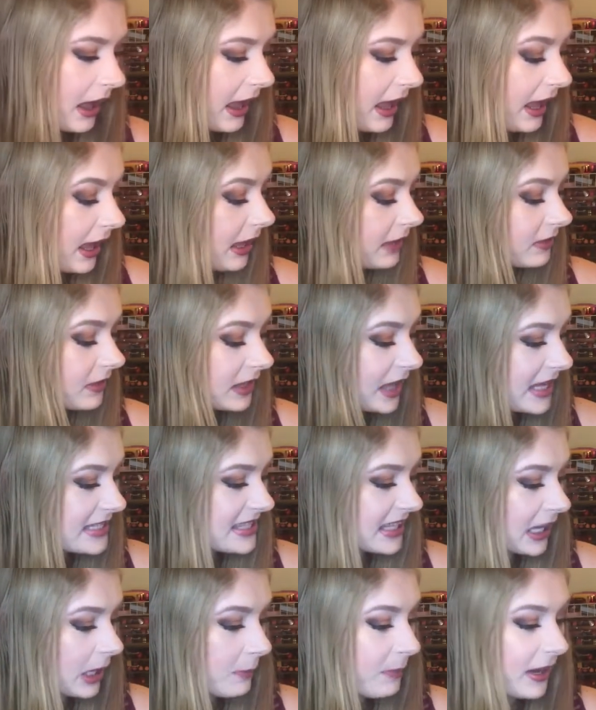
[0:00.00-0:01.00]
And the
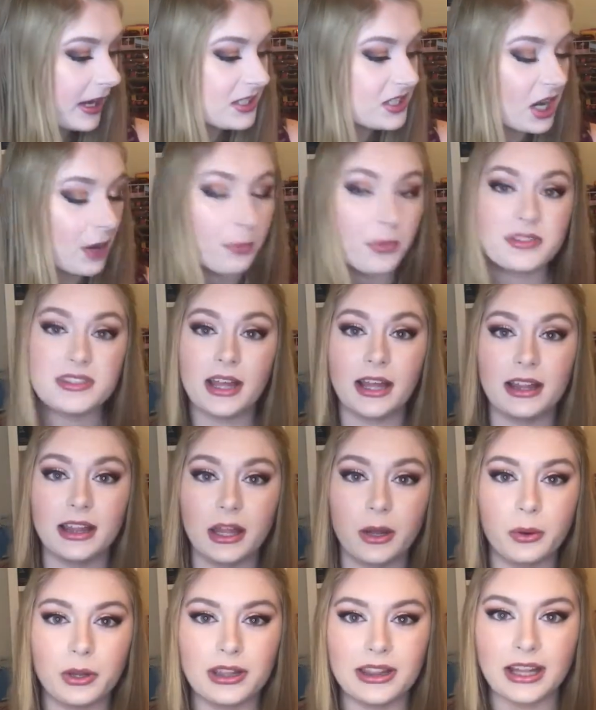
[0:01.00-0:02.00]
last thing I picked up was a
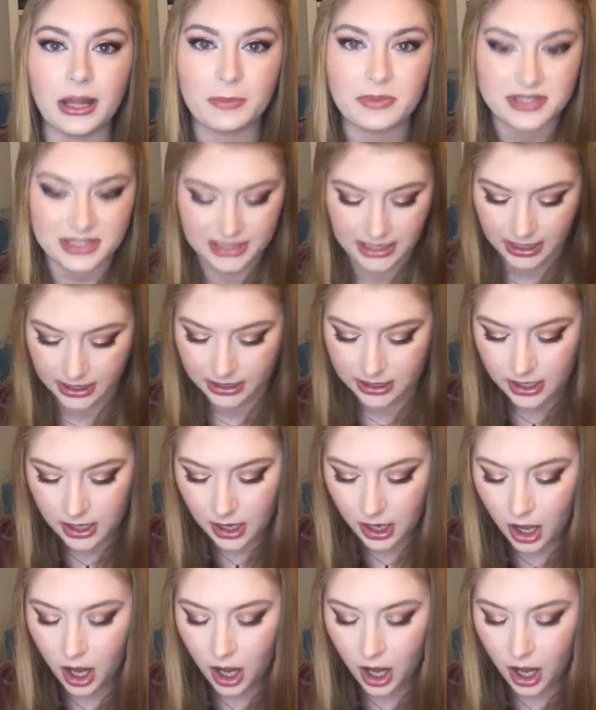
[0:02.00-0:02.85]
liquid lipstick.